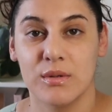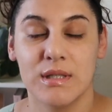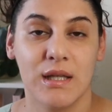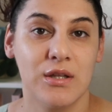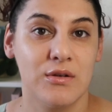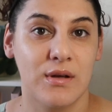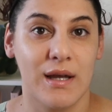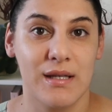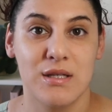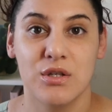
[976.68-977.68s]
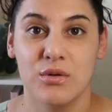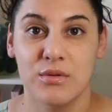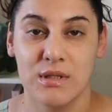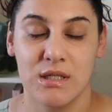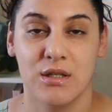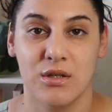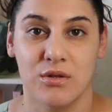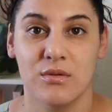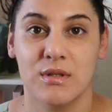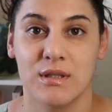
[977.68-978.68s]
telling you guys. You need to
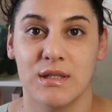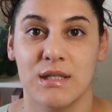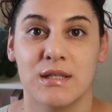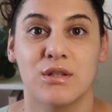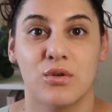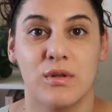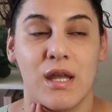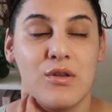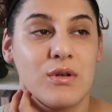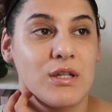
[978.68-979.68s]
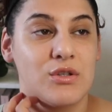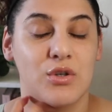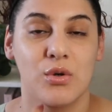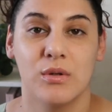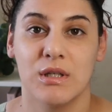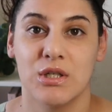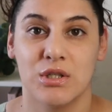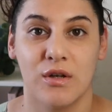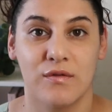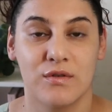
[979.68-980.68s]
use this so that you can totally
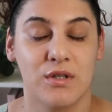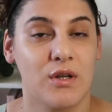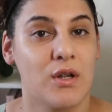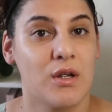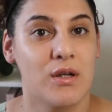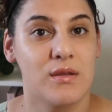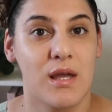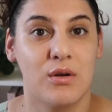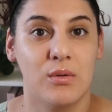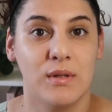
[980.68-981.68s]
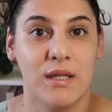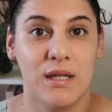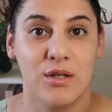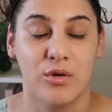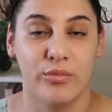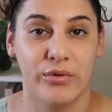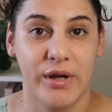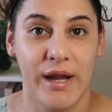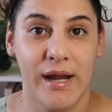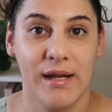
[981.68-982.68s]
shift not only your
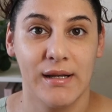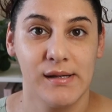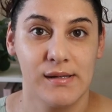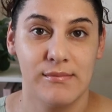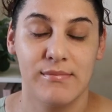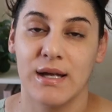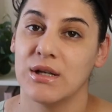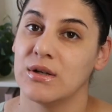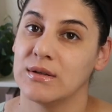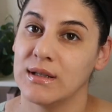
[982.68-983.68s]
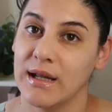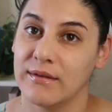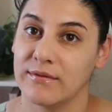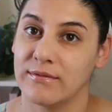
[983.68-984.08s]
brain, but your life.